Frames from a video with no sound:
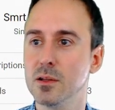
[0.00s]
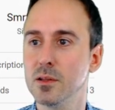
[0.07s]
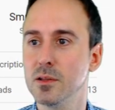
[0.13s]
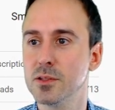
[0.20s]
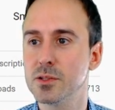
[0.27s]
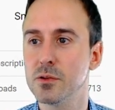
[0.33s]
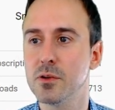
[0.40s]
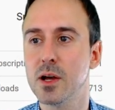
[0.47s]

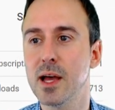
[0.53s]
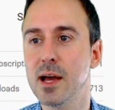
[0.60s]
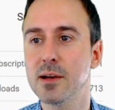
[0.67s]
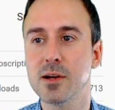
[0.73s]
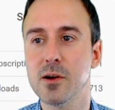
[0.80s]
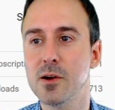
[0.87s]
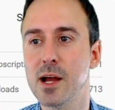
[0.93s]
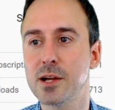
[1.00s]
So, uh,
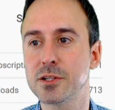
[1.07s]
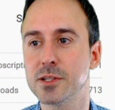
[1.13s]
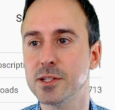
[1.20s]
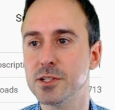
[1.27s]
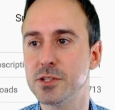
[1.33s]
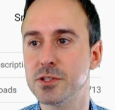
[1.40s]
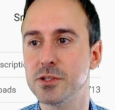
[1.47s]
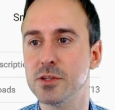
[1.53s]
or actually
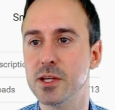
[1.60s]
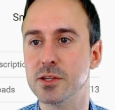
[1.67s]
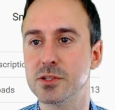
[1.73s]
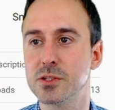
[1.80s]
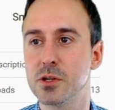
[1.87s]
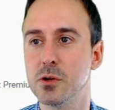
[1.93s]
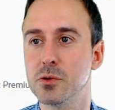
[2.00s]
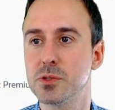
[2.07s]
just do this,
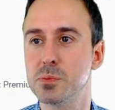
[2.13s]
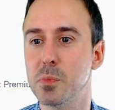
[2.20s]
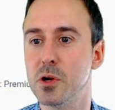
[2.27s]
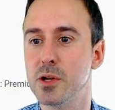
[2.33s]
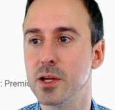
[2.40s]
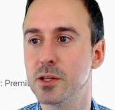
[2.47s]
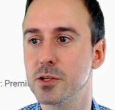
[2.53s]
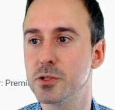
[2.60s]
go Smrt
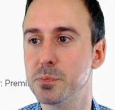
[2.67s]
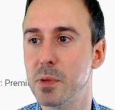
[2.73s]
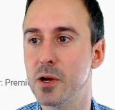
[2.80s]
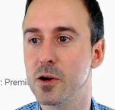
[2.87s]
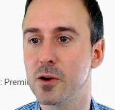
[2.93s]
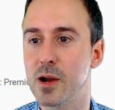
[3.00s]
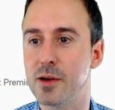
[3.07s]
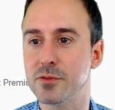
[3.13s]
English
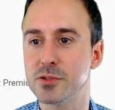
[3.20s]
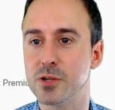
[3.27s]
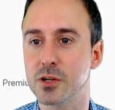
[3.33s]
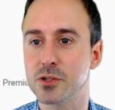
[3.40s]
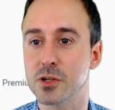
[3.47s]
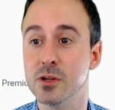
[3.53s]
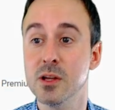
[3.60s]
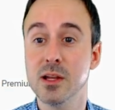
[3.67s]
paragraph
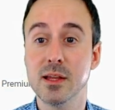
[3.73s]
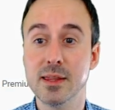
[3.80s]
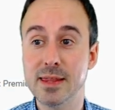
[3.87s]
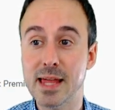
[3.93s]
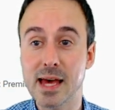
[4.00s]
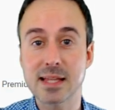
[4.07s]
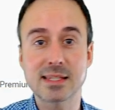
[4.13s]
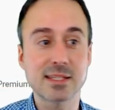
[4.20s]
structure.
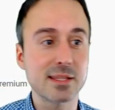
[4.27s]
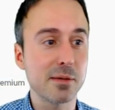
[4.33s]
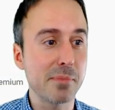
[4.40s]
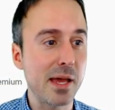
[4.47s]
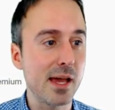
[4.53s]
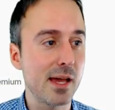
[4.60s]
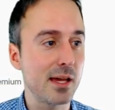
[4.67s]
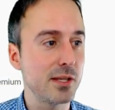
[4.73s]
That's the
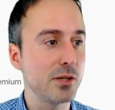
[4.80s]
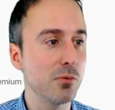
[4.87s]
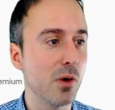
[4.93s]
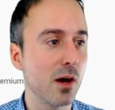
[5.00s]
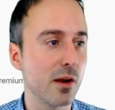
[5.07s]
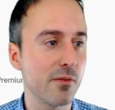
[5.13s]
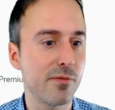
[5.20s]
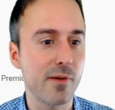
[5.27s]
man you
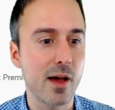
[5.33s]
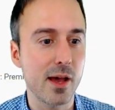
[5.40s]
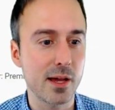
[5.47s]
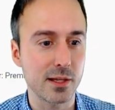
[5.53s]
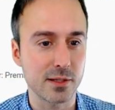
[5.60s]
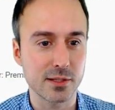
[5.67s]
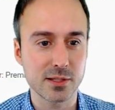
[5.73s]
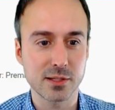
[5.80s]
want to find.